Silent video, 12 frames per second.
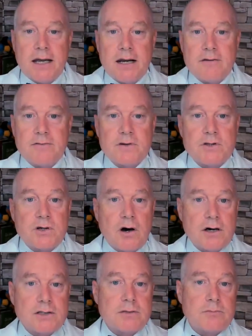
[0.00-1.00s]
and I've
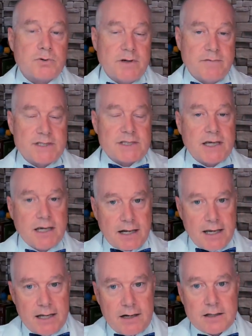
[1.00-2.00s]
talked previously,
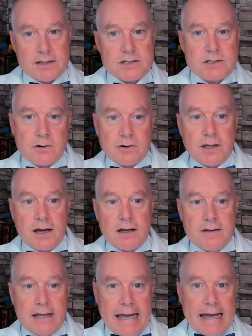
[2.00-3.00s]
and I hit on this early
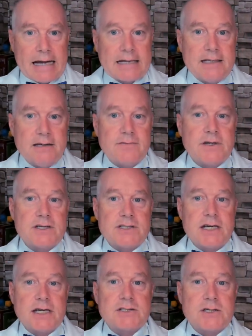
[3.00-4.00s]
on the Active
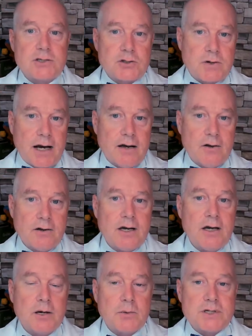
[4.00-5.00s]
6
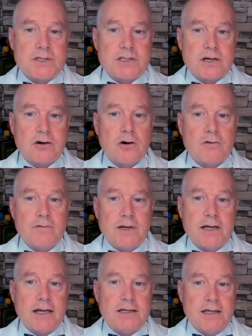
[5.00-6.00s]
trial, which is a
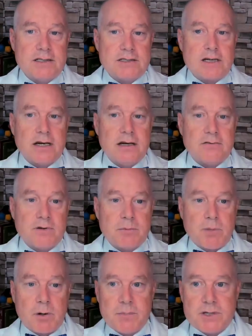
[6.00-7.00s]
COVID 19 study of
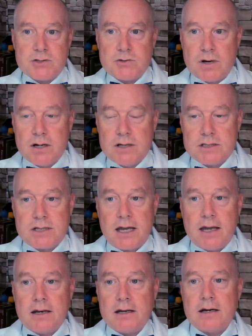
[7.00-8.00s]
repurposed
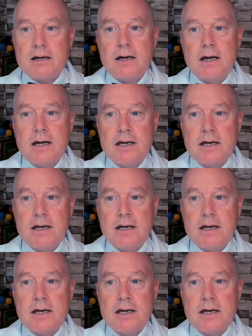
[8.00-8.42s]
drugs. And uh,